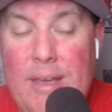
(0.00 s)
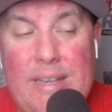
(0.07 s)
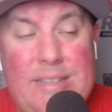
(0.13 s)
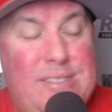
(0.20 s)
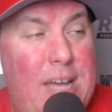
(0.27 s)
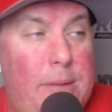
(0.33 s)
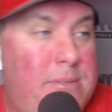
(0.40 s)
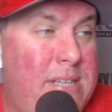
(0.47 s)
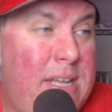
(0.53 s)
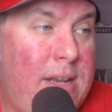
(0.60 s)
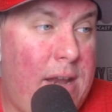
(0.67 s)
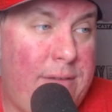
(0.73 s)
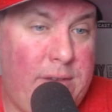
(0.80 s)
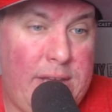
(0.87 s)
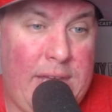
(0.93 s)
He's top 10
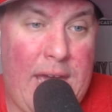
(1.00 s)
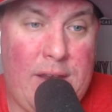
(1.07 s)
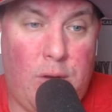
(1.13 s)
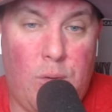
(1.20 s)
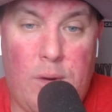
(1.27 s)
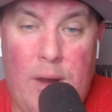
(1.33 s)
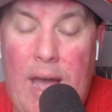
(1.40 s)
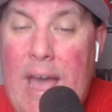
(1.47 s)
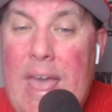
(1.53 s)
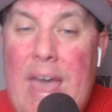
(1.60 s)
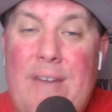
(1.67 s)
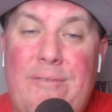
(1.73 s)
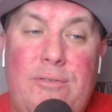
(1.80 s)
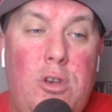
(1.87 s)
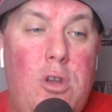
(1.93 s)
in every category. I
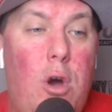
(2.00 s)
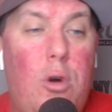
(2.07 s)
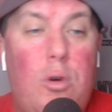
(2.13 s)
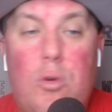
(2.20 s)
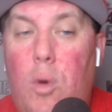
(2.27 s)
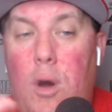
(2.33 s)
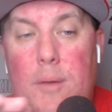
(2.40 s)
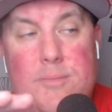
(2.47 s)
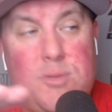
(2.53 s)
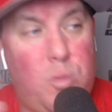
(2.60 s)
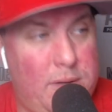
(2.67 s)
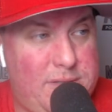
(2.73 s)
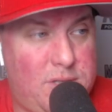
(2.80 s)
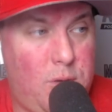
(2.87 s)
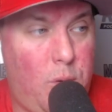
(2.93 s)
have no qualms
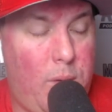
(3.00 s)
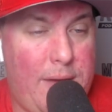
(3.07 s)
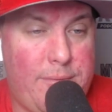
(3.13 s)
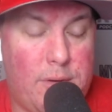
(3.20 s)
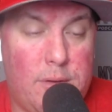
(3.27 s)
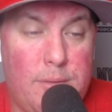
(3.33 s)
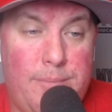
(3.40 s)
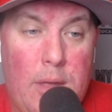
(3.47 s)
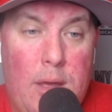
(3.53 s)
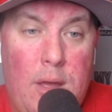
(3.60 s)
whatsoever